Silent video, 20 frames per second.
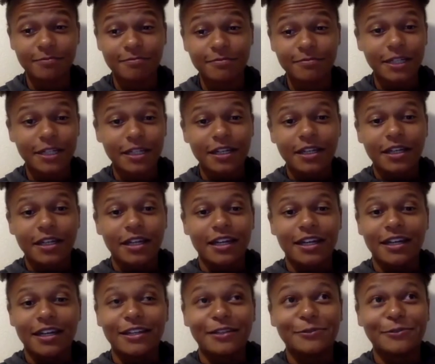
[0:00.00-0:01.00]
And it
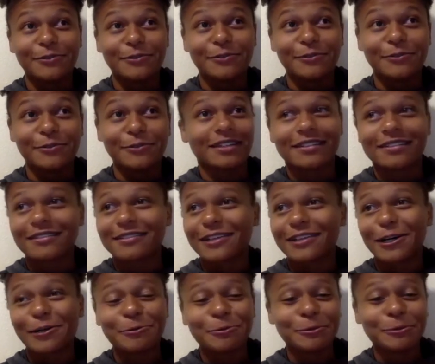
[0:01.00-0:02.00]
was just like I remember
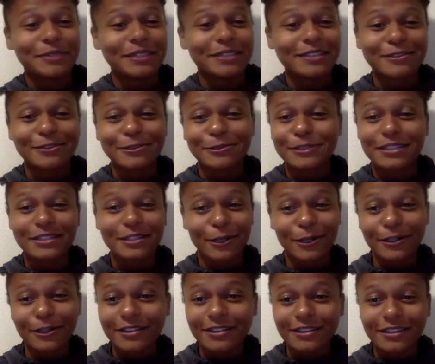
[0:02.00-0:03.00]
being so disheartened
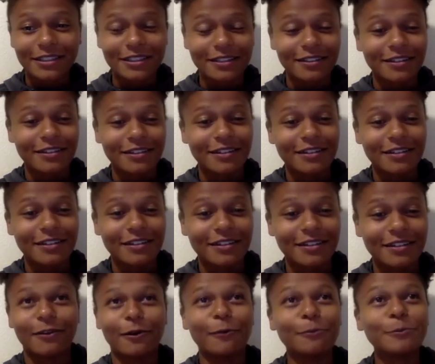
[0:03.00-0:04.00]
and had
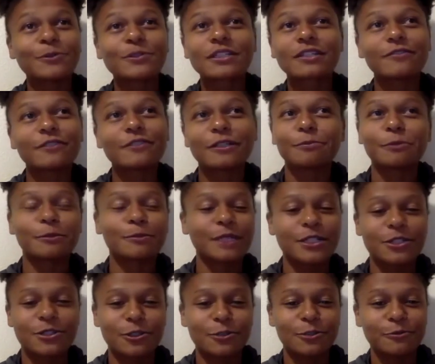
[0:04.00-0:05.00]
almost given up on my
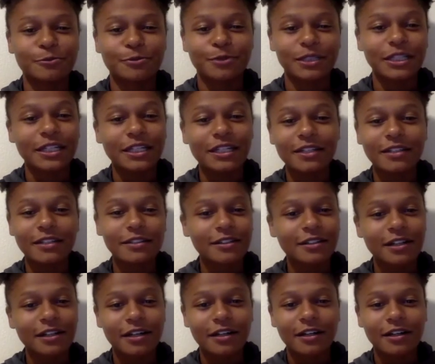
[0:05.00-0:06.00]
dream of playing
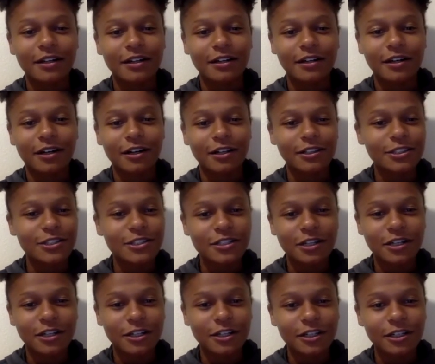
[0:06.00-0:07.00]
college
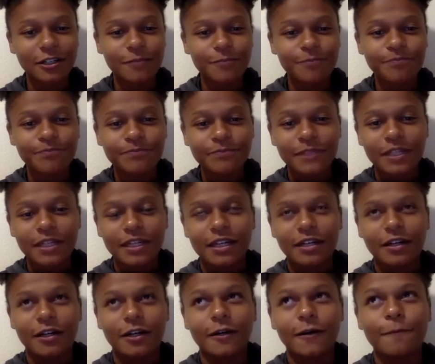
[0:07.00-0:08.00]
soccer.
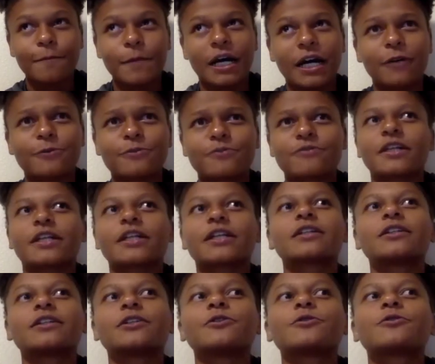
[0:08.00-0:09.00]
I was very
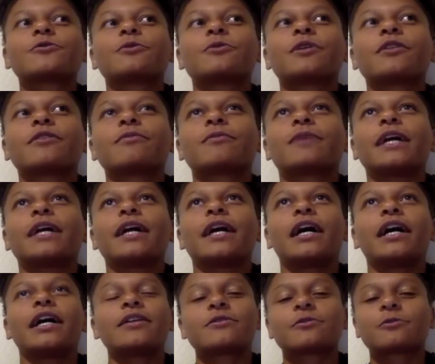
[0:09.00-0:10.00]
close with my
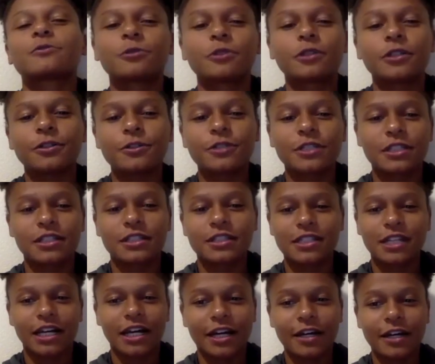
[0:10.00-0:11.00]
high school coach at the
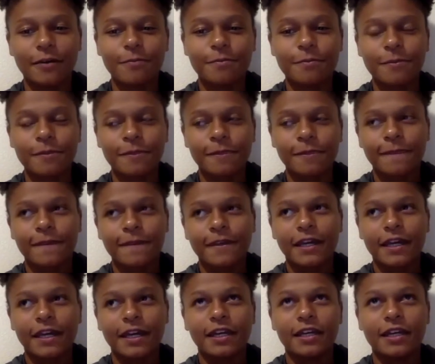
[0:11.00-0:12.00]
time,
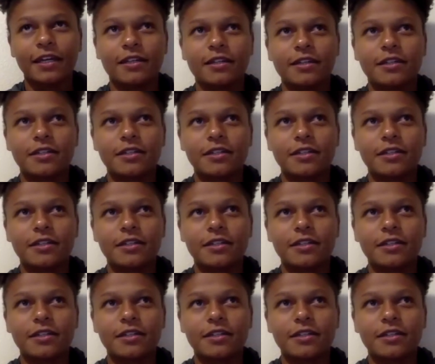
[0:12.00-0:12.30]
and